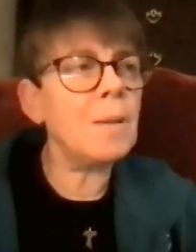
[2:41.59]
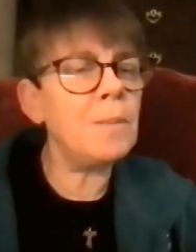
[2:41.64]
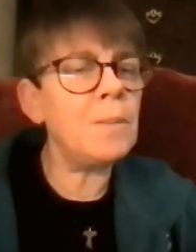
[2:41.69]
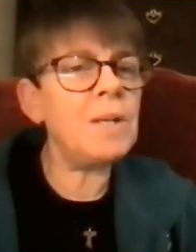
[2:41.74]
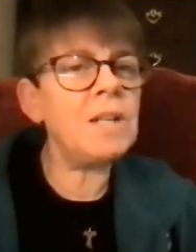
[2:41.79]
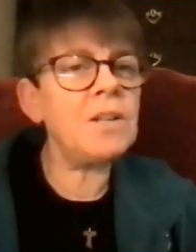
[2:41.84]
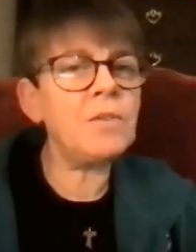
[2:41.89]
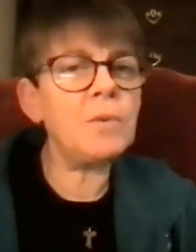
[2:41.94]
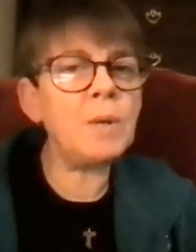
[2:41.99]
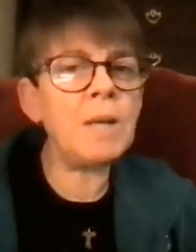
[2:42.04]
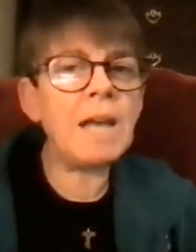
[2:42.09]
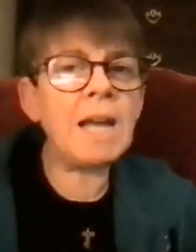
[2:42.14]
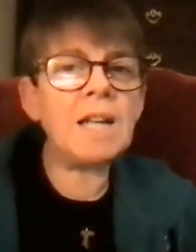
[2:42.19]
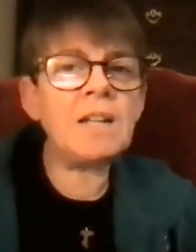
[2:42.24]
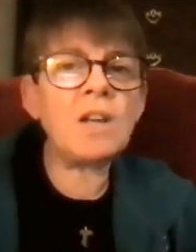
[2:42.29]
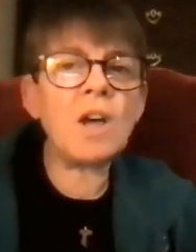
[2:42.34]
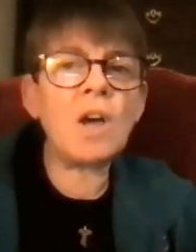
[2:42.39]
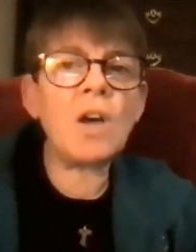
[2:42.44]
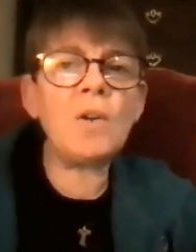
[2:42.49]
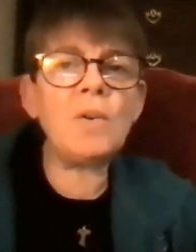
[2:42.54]
But if we
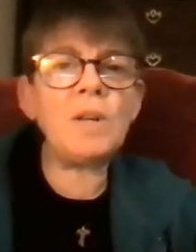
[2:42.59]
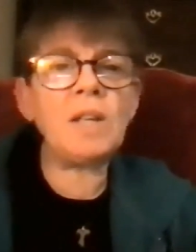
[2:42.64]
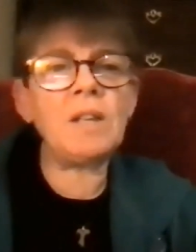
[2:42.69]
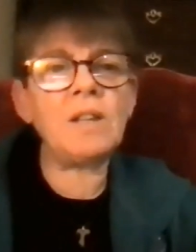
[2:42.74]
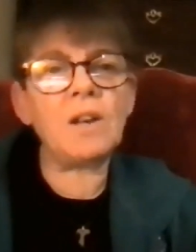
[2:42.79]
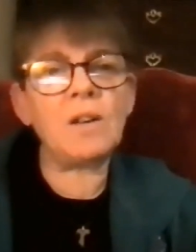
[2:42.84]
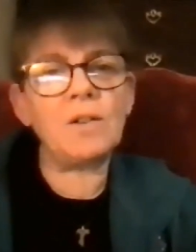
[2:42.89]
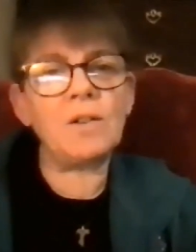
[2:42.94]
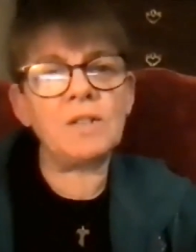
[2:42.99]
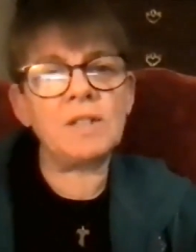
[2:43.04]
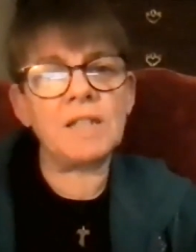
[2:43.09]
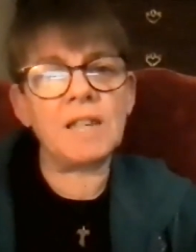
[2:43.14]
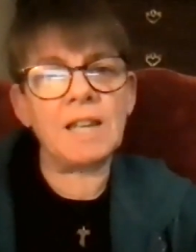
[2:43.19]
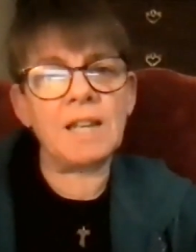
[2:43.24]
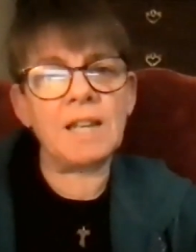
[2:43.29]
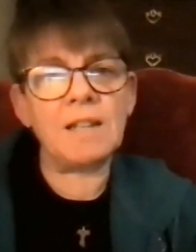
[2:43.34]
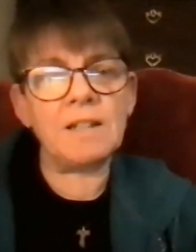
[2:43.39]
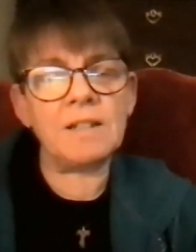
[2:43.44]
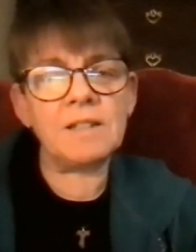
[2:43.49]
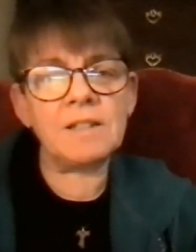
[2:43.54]
had only those
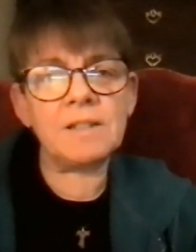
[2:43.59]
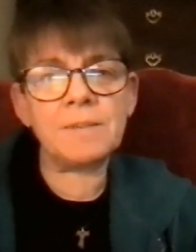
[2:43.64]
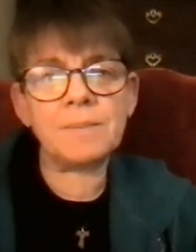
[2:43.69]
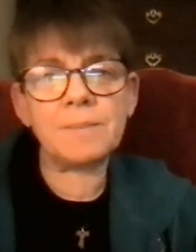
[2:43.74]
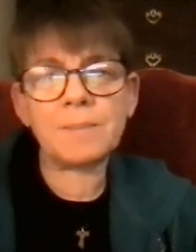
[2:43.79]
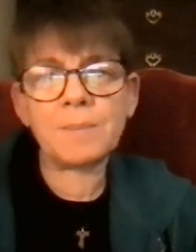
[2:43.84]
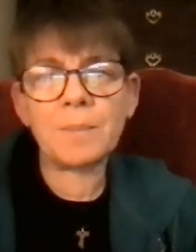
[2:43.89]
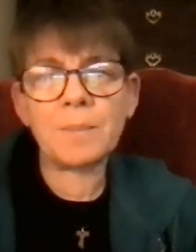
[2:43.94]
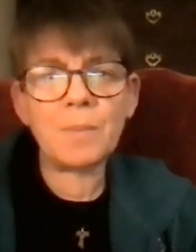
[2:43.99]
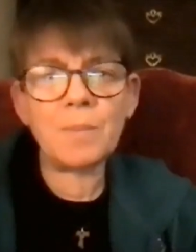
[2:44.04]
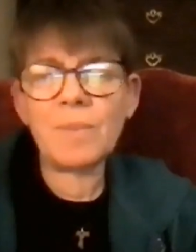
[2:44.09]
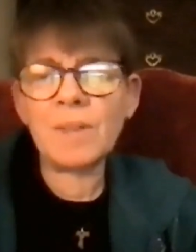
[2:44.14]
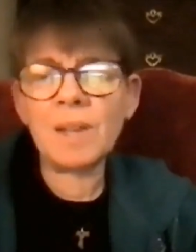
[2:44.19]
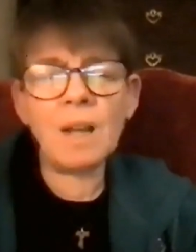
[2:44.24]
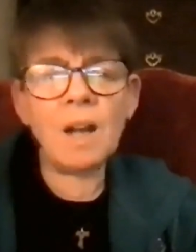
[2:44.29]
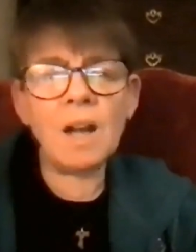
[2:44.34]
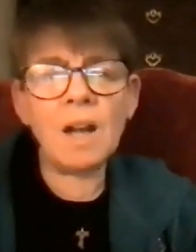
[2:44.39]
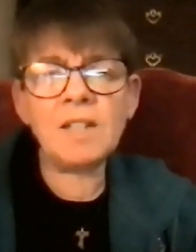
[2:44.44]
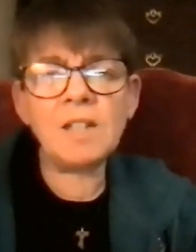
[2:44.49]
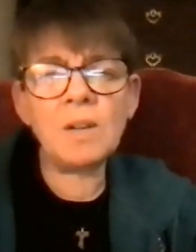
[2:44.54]
things,
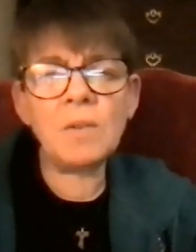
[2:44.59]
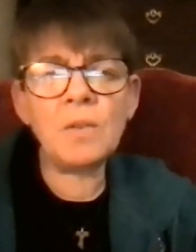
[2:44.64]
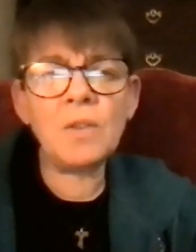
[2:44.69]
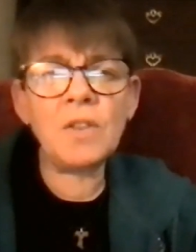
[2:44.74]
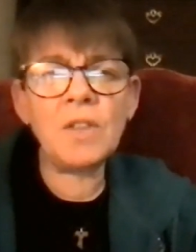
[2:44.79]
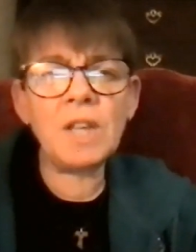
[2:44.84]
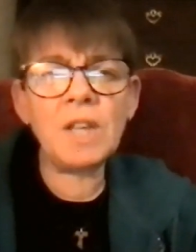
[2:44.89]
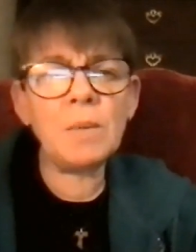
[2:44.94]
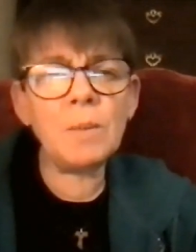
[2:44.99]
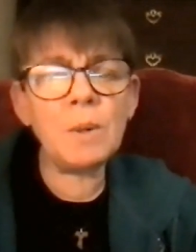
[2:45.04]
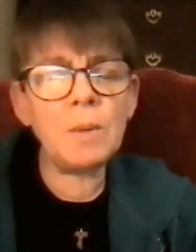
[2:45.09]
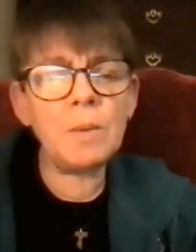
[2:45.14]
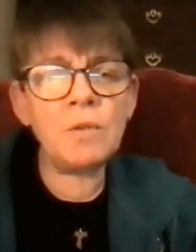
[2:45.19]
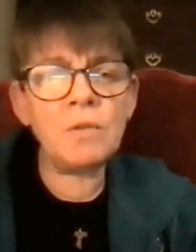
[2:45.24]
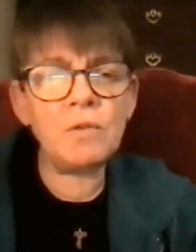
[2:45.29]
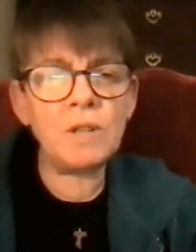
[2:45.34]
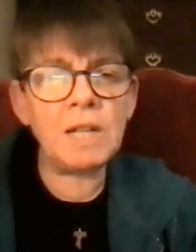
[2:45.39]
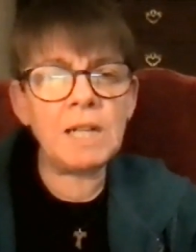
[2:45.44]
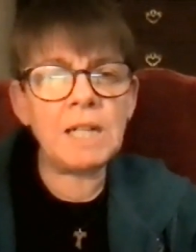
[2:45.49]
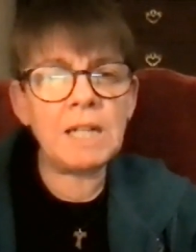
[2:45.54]
I don't think we would
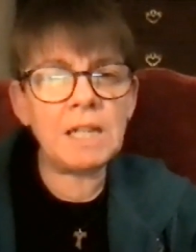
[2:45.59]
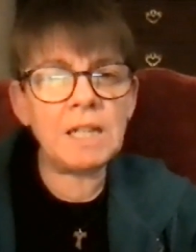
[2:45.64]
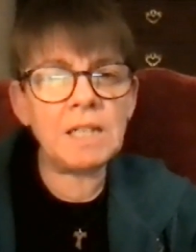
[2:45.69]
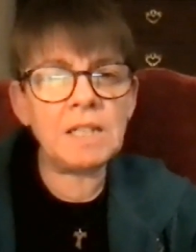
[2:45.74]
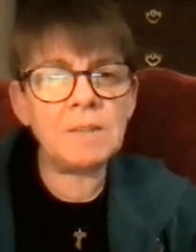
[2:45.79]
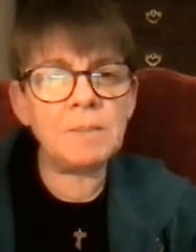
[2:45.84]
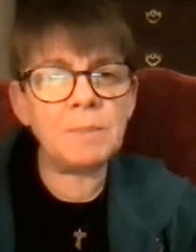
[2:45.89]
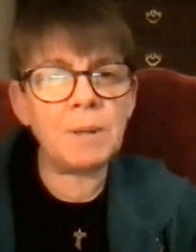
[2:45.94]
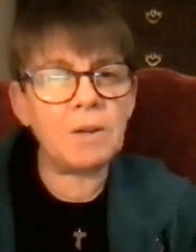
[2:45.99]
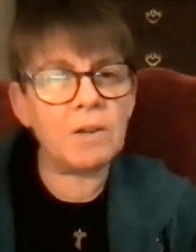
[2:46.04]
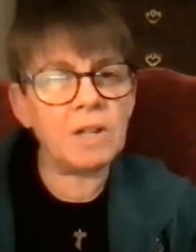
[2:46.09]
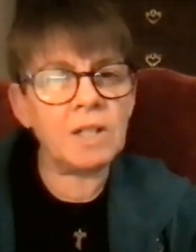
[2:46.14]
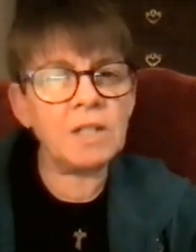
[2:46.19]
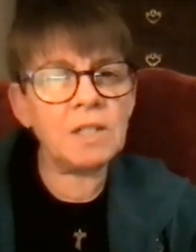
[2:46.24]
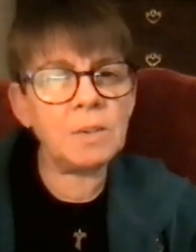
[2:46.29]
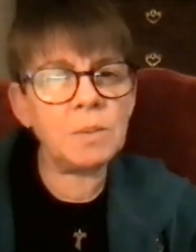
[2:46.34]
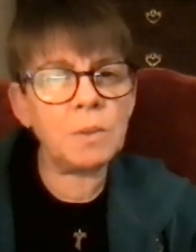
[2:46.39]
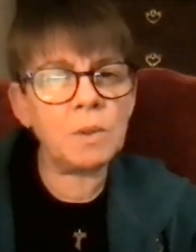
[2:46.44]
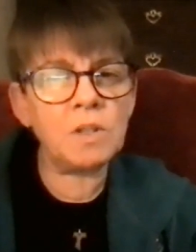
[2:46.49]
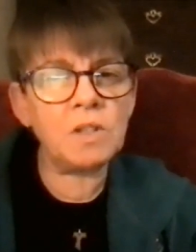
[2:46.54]
really
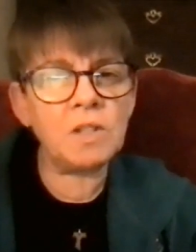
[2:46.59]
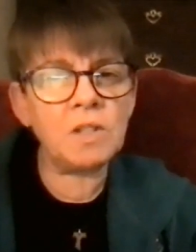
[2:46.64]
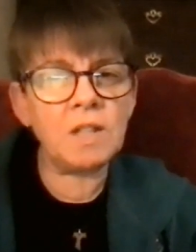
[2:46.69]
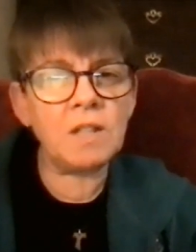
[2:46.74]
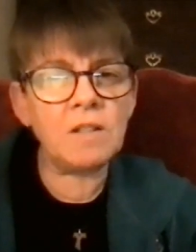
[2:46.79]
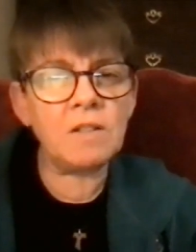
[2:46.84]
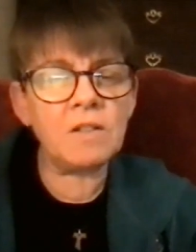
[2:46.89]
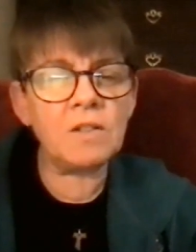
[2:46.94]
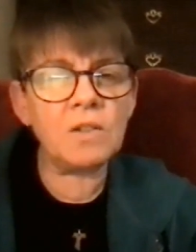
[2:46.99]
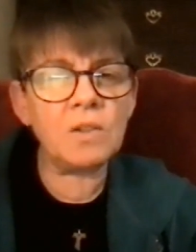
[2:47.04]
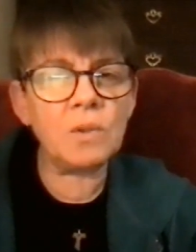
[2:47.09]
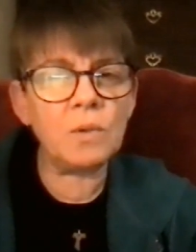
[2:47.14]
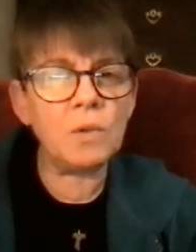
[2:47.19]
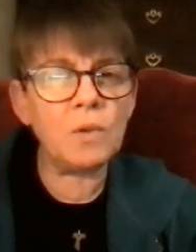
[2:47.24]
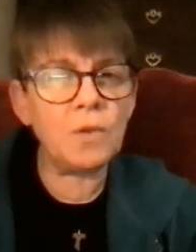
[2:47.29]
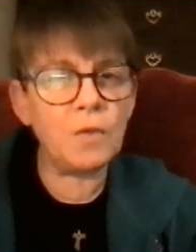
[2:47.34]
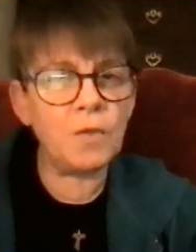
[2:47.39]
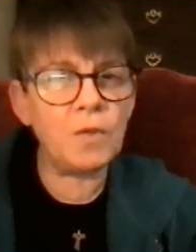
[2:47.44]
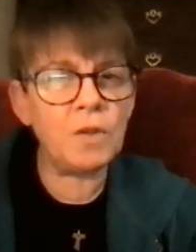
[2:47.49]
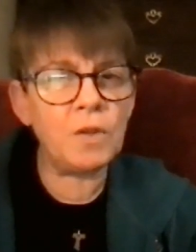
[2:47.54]
experience what Jesus
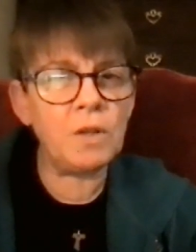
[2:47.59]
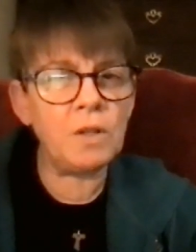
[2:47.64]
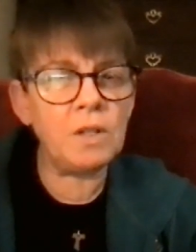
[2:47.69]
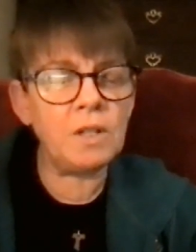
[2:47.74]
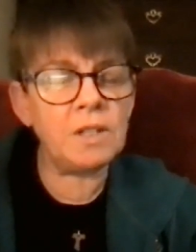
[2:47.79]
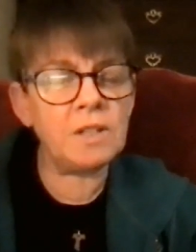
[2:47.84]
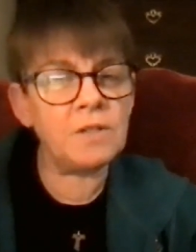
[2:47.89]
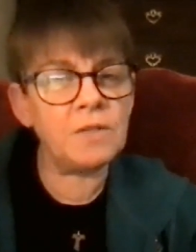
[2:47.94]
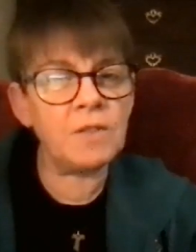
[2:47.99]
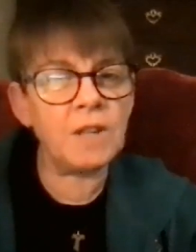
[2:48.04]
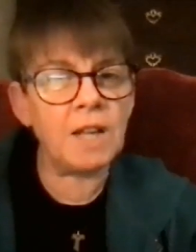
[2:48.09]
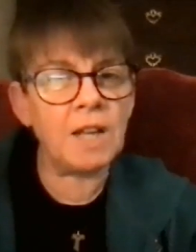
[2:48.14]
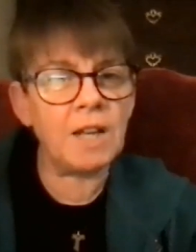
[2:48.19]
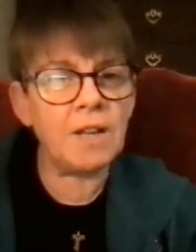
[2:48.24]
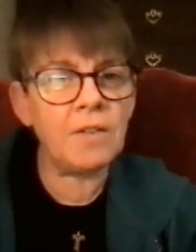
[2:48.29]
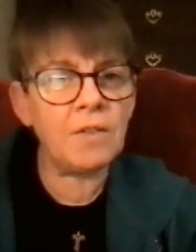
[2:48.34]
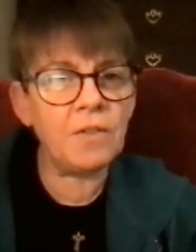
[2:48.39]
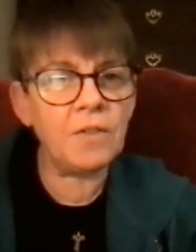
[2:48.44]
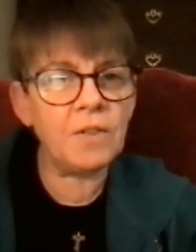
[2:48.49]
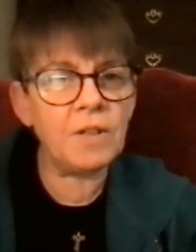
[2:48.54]
calls fullness of
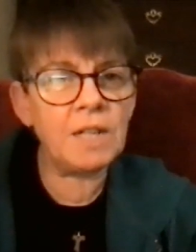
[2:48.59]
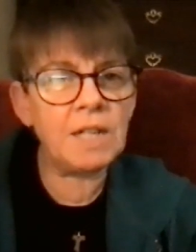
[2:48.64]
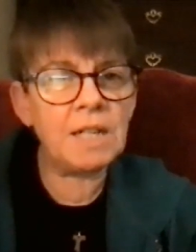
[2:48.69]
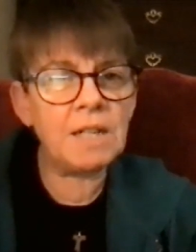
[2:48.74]
life.